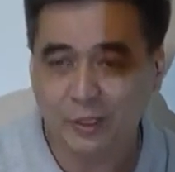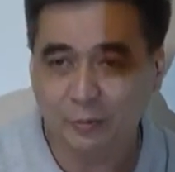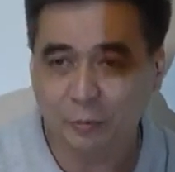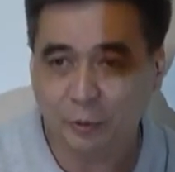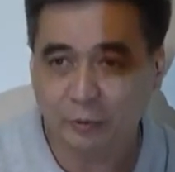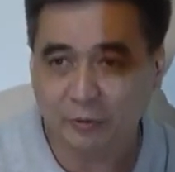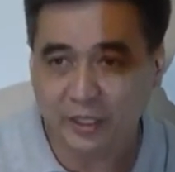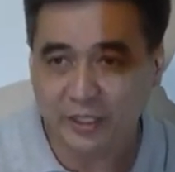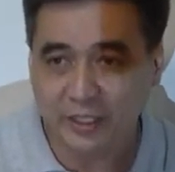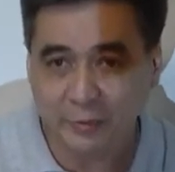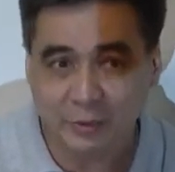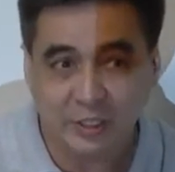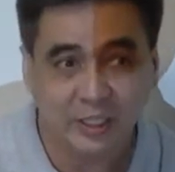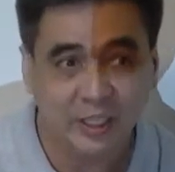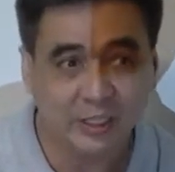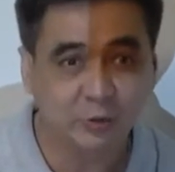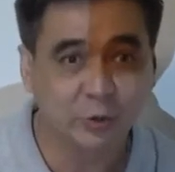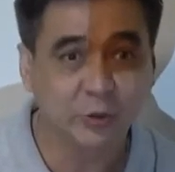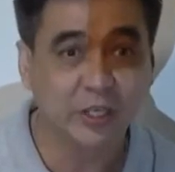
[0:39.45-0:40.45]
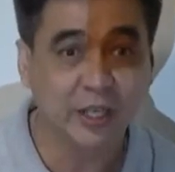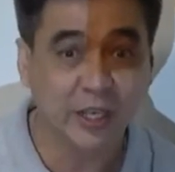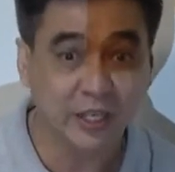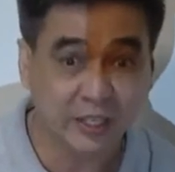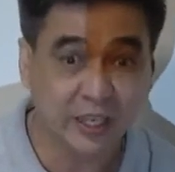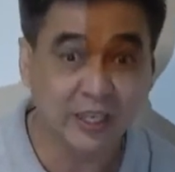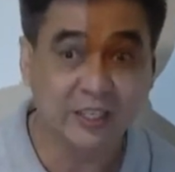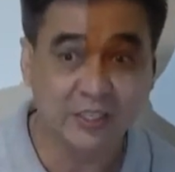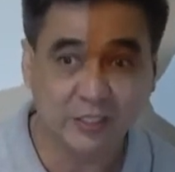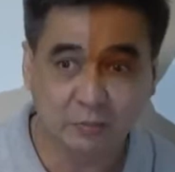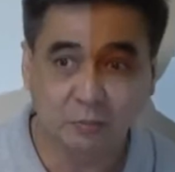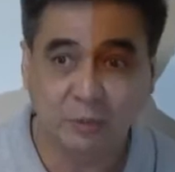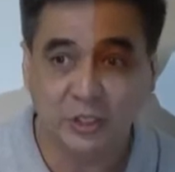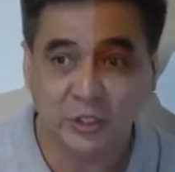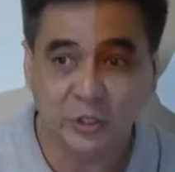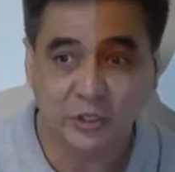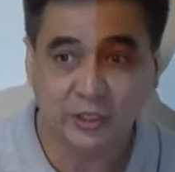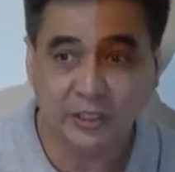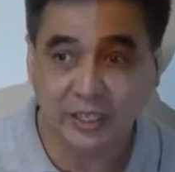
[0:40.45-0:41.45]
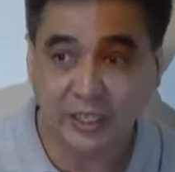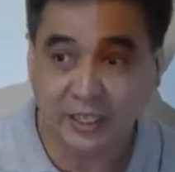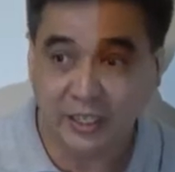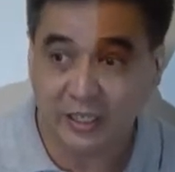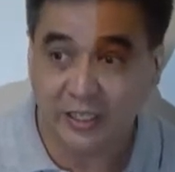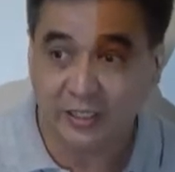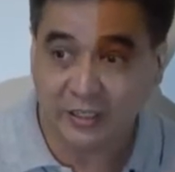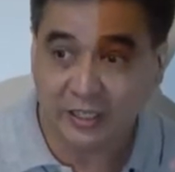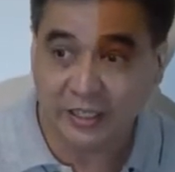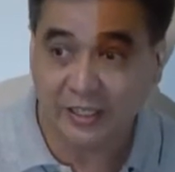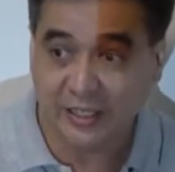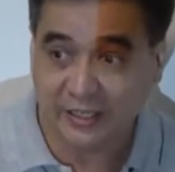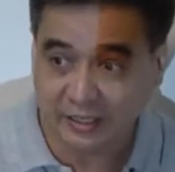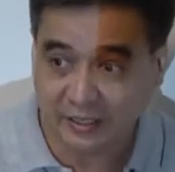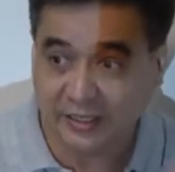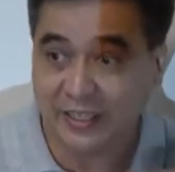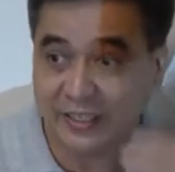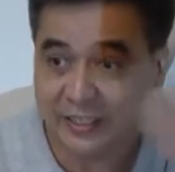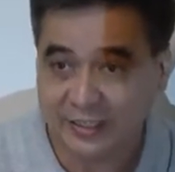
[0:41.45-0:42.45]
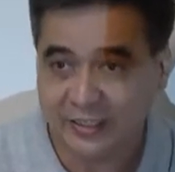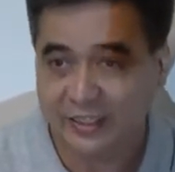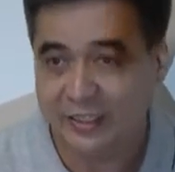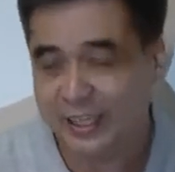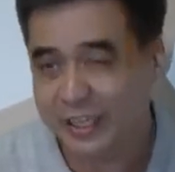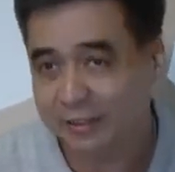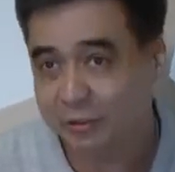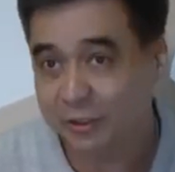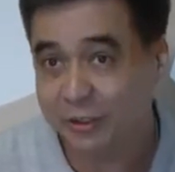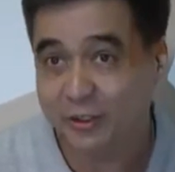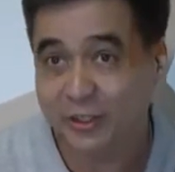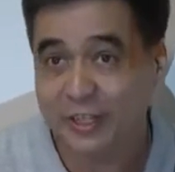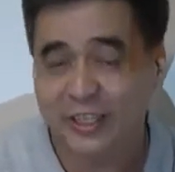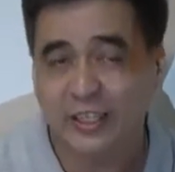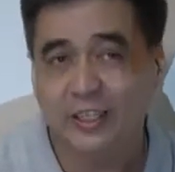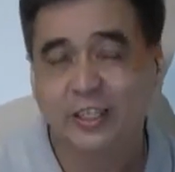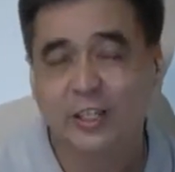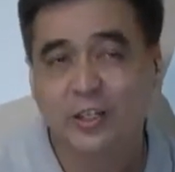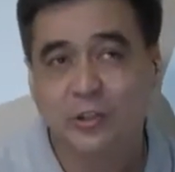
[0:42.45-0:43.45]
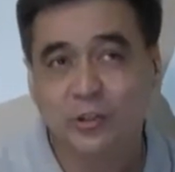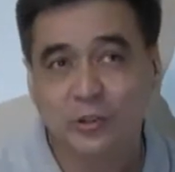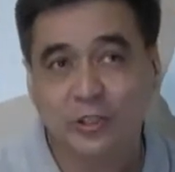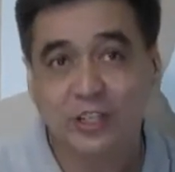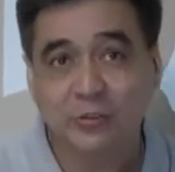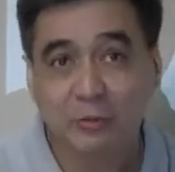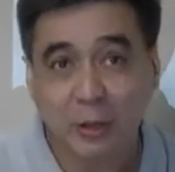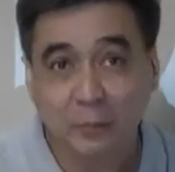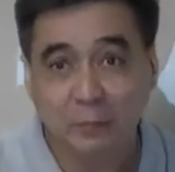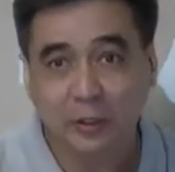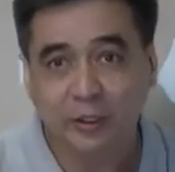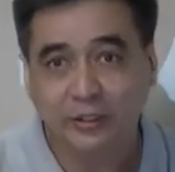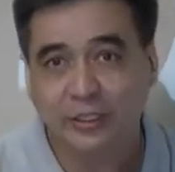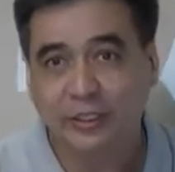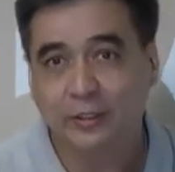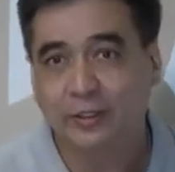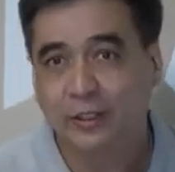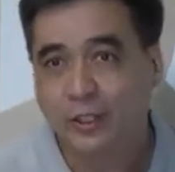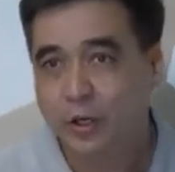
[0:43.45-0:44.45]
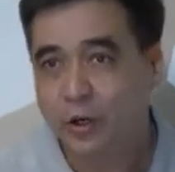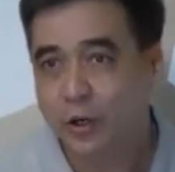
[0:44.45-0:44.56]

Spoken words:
provide them enough so that I can make sure they are guided in life and all that. So that's very important.